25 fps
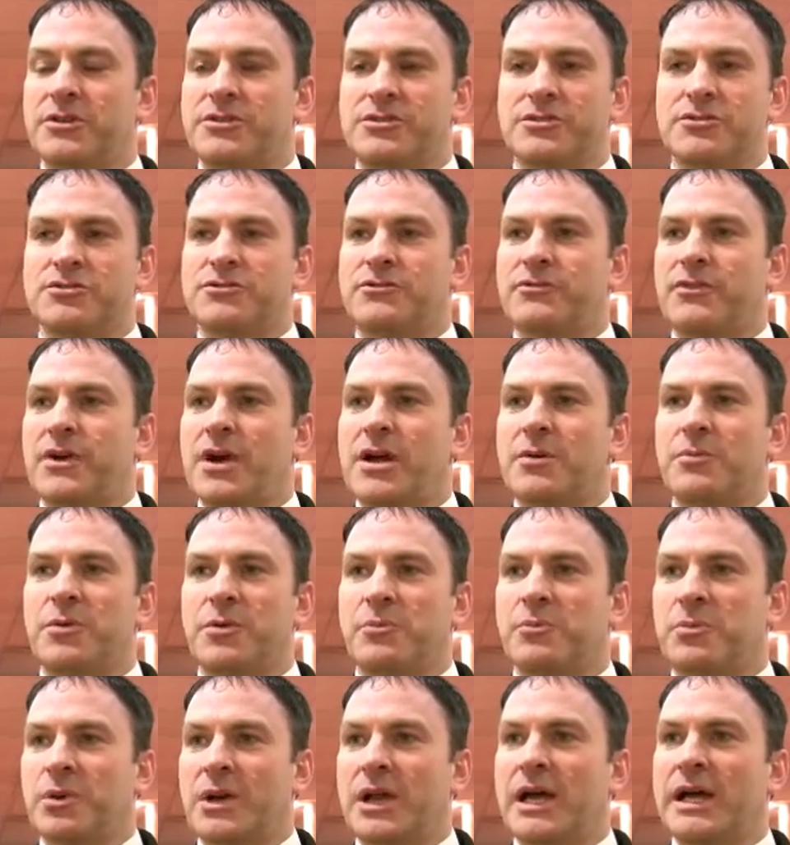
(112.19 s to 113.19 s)
It's such a
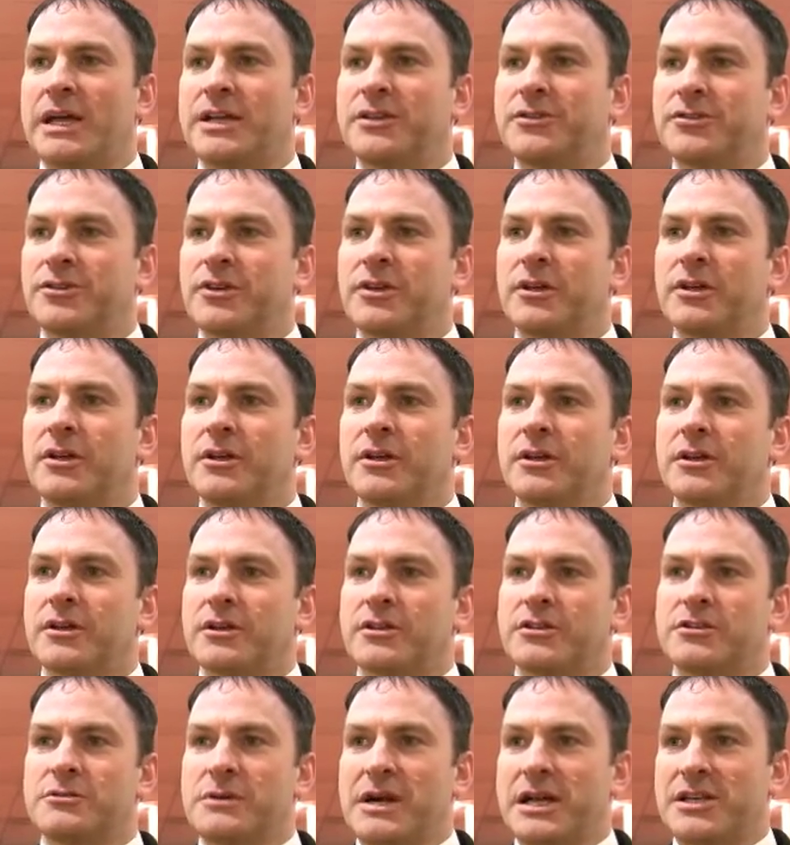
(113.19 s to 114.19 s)
vibrant place.
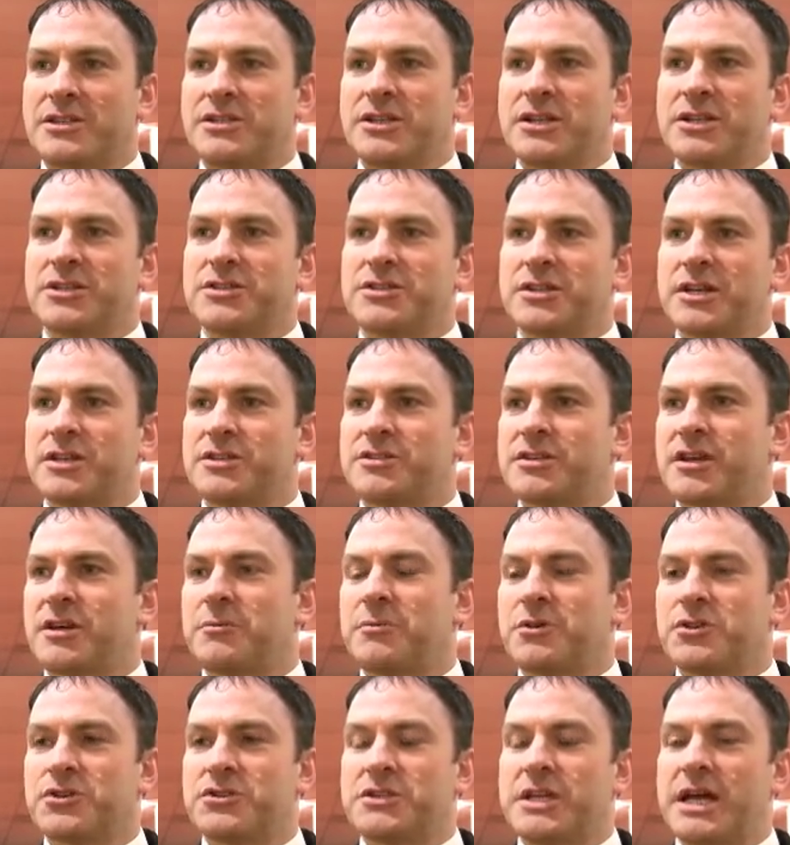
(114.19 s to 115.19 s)
And to actually see
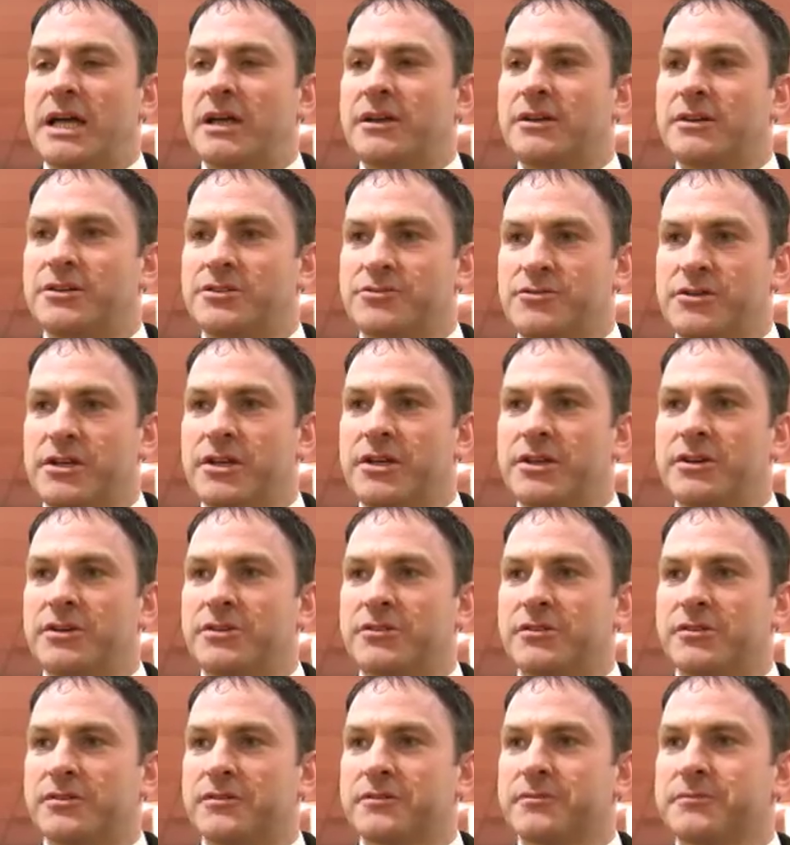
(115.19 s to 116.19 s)
so much talent is really
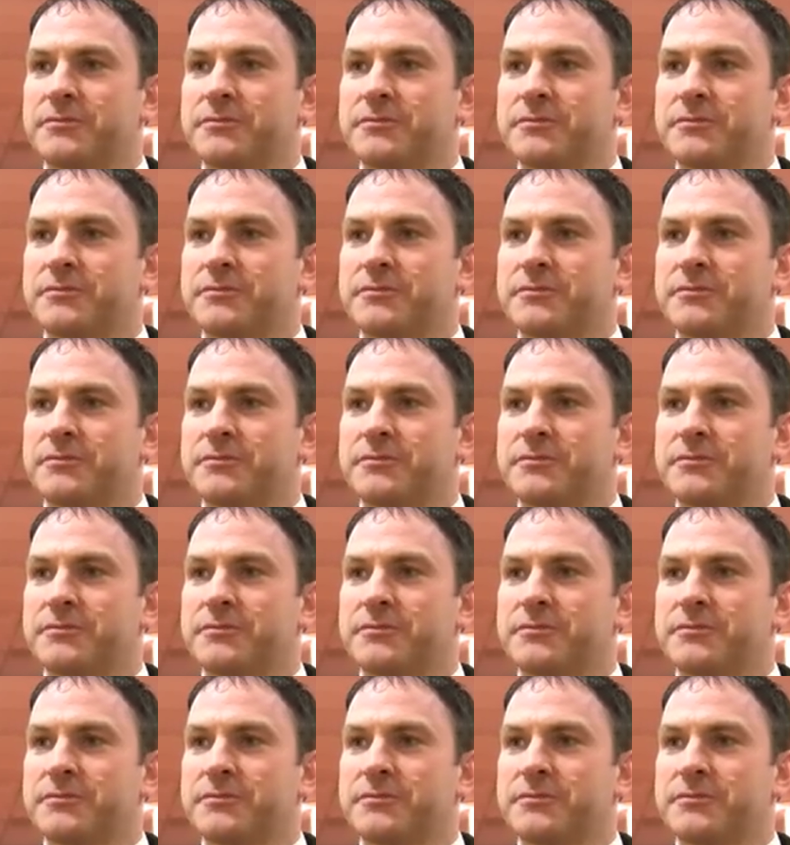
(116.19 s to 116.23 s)
good.